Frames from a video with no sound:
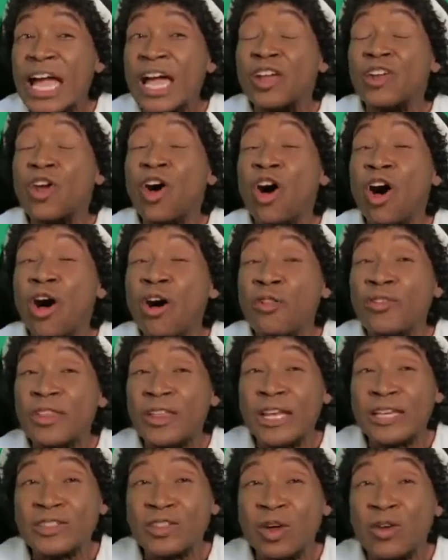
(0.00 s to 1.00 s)
and all
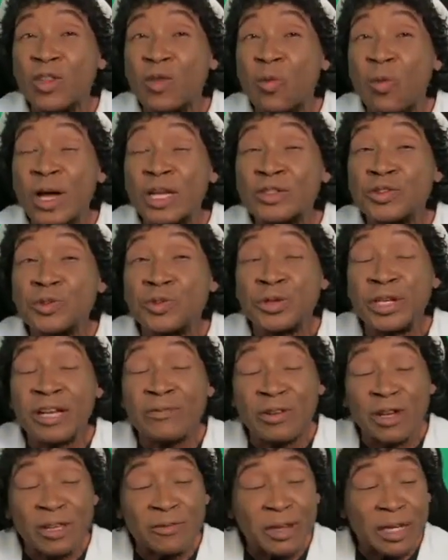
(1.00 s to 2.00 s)
things on the one true and
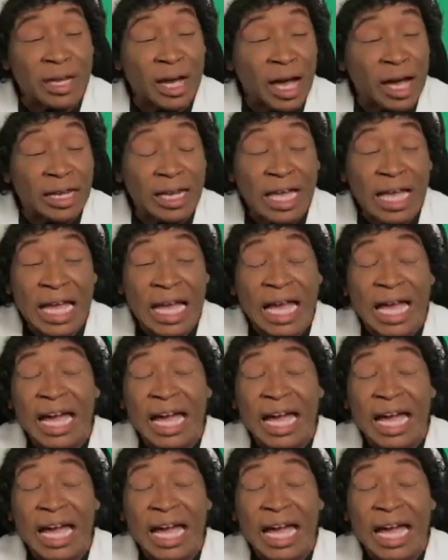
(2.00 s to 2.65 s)
ever living God.